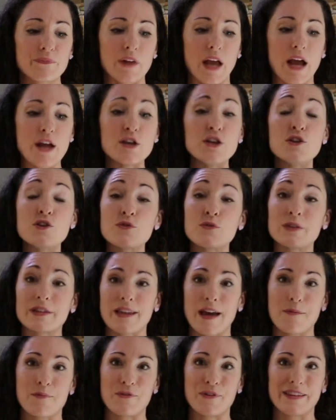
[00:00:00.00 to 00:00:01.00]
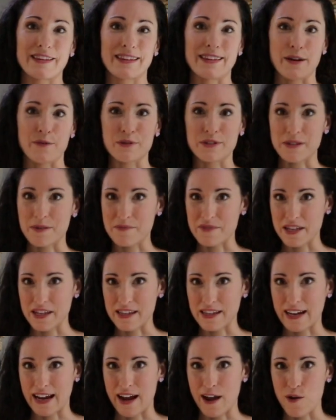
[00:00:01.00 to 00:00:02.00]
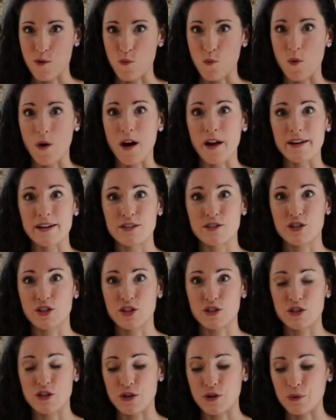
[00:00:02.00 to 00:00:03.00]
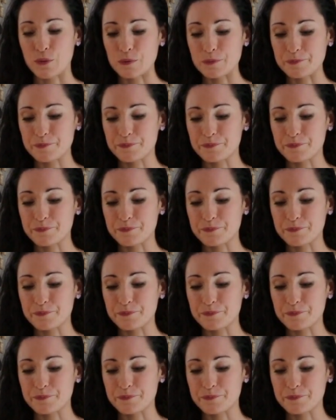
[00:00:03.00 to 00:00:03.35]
I knew at that point that that was something that I wanted to do.